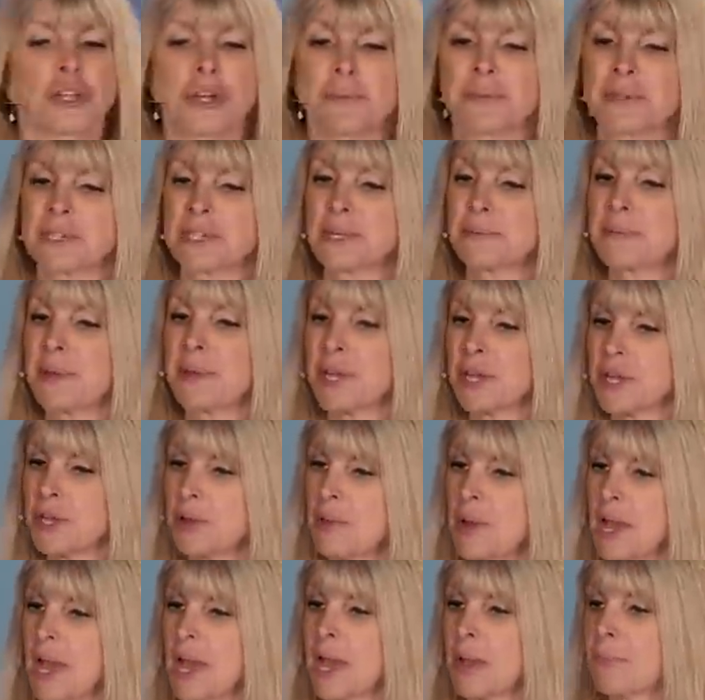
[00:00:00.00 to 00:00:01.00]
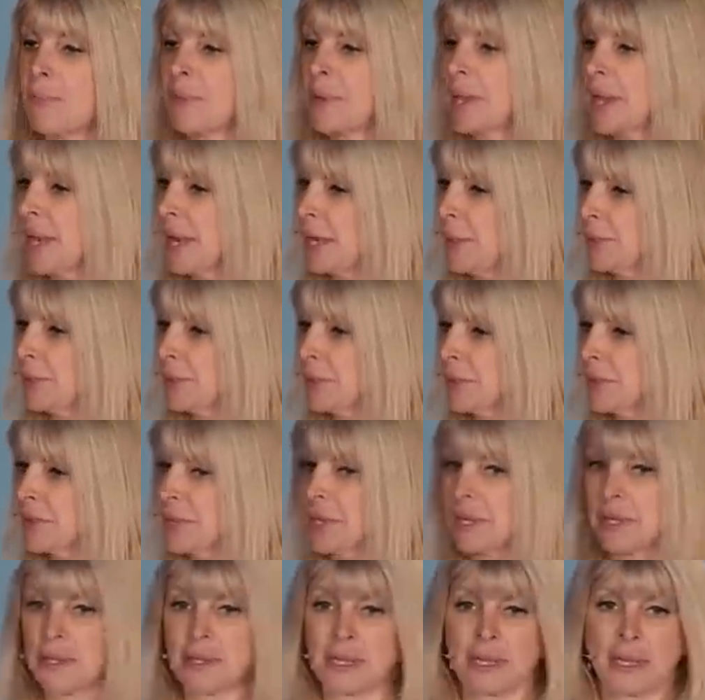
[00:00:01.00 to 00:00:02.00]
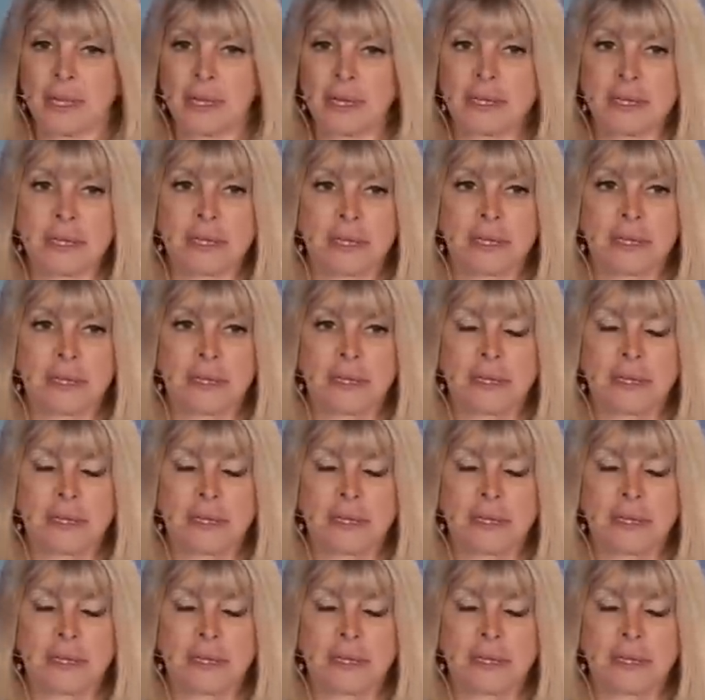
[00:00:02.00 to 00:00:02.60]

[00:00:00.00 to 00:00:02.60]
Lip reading: job is to make you happy? Anyone think that?